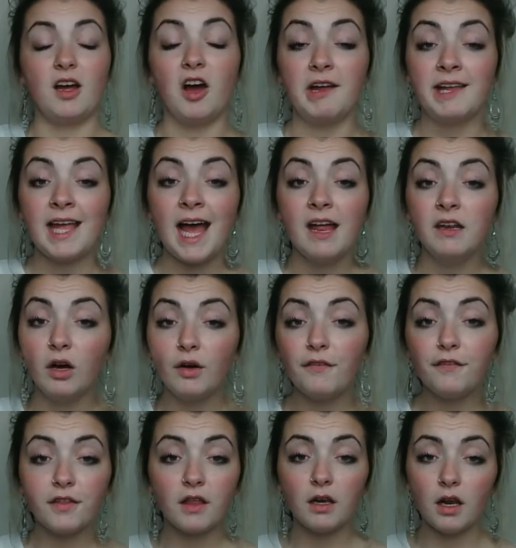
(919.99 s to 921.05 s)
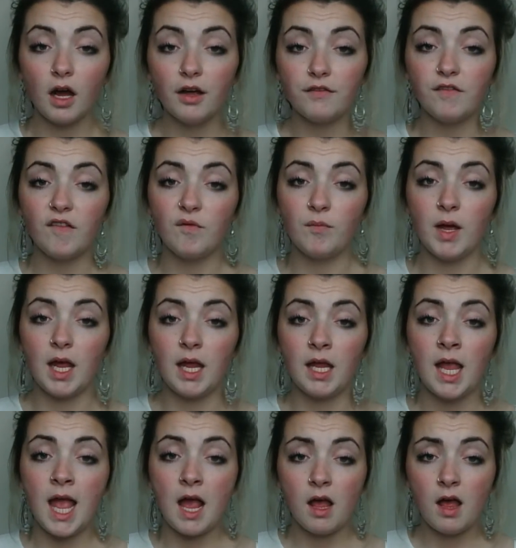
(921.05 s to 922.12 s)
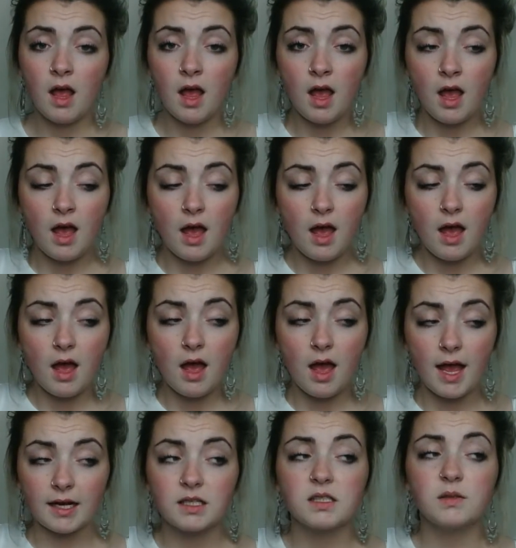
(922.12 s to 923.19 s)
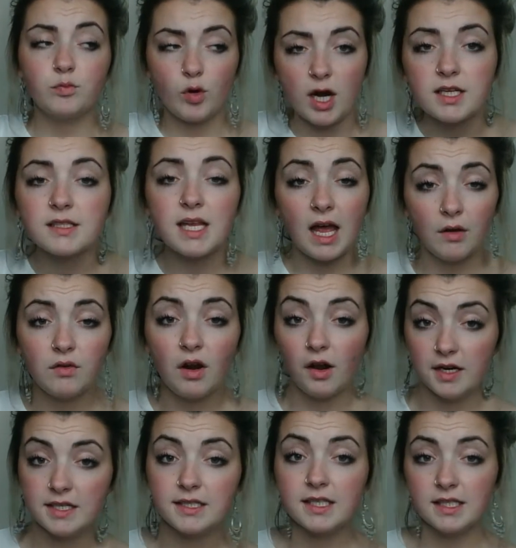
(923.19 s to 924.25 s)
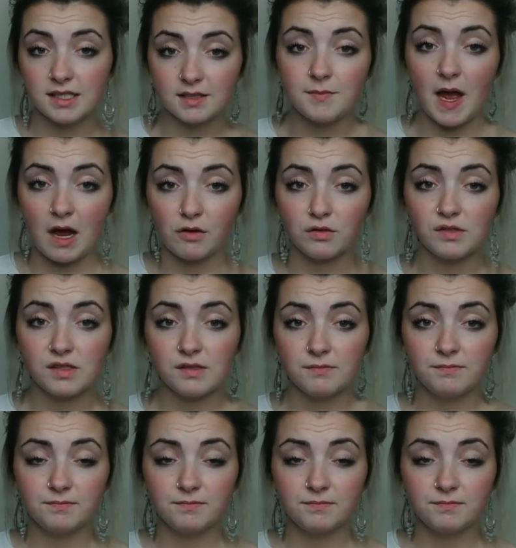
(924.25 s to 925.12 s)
I cannot for the life of me express how nice this smells.